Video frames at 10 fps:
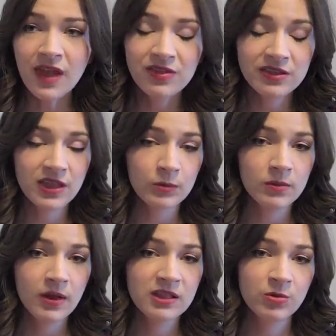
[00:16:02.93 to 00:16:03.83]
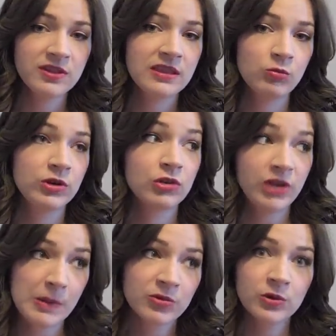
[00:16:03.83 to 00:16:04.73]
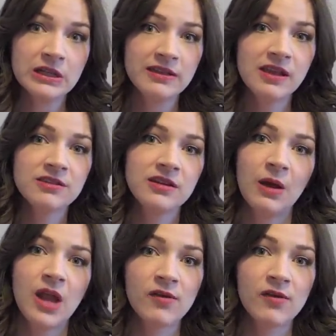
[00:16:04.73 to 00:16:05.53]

In the summer months when grapes were in season, I